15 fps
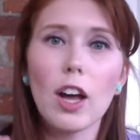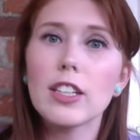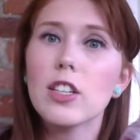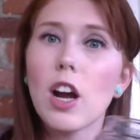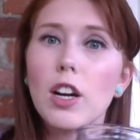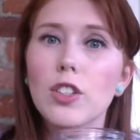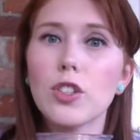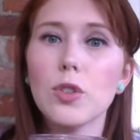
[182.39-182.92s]
I
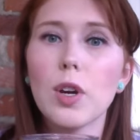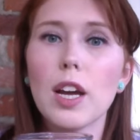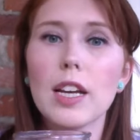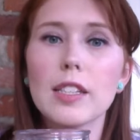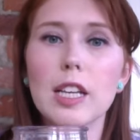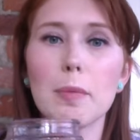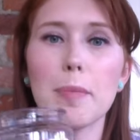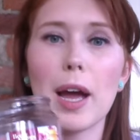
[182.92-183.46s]
talked to you
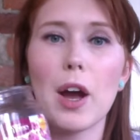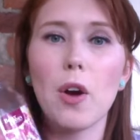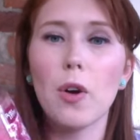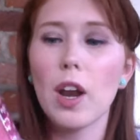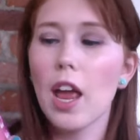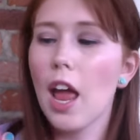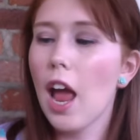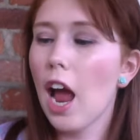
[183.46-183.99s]
guys
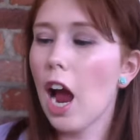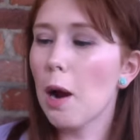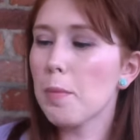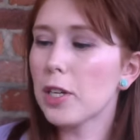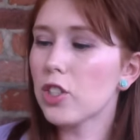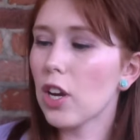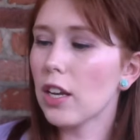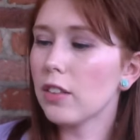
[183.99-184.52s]
about how
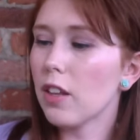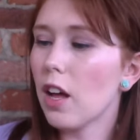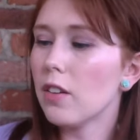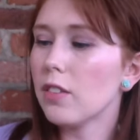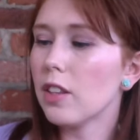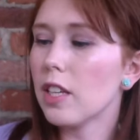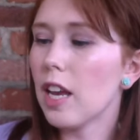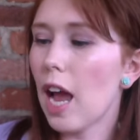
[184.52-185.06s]
much I
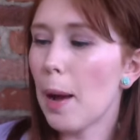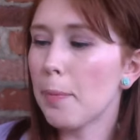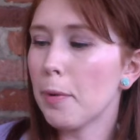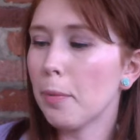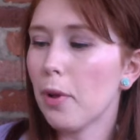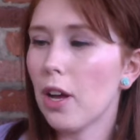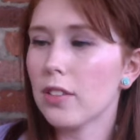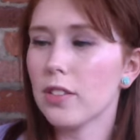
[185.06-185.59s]
love the
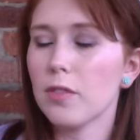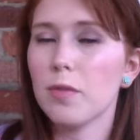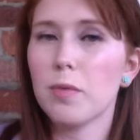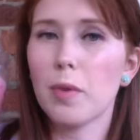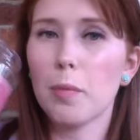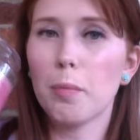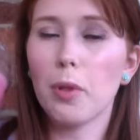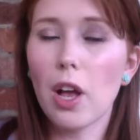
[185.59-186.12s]
Apple Blossom